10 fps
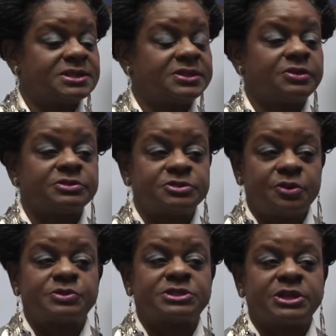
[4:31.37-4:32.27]
there's
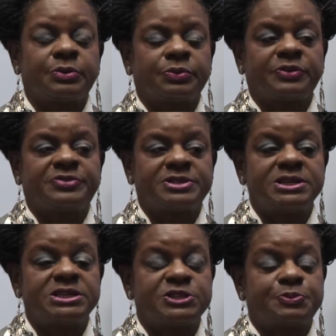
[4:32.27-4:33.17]
no secret. We've
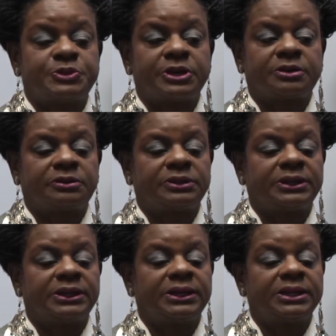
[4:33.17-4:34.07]
seen this
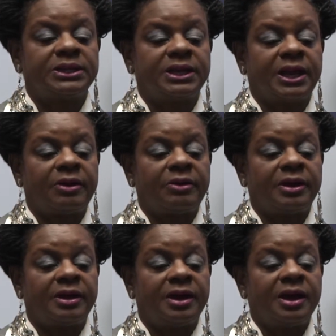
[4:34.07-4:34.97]
particularly in the
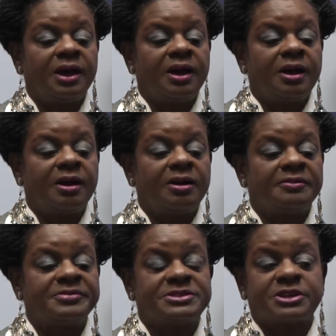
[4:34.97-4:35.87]
area
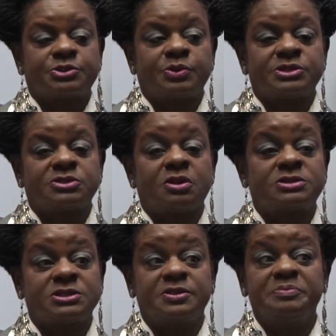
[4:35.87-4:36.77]
of sexual
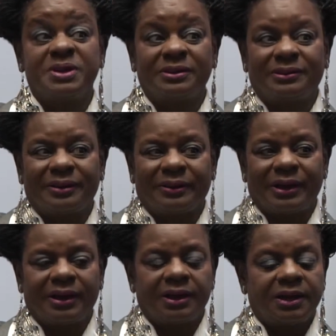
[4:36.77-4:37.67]
assaults in the
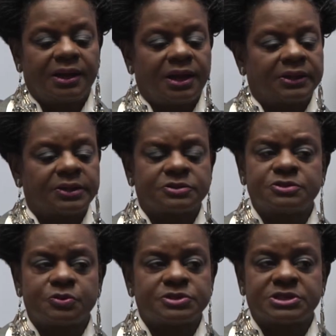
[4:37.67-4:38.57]
military.
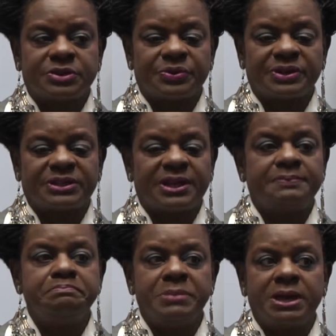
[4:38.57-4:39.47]
There's no secret
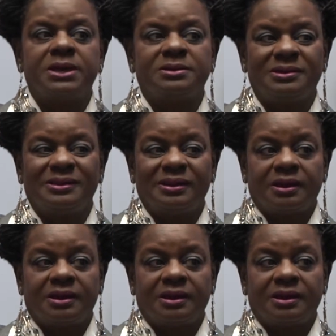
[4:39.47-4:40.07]
that men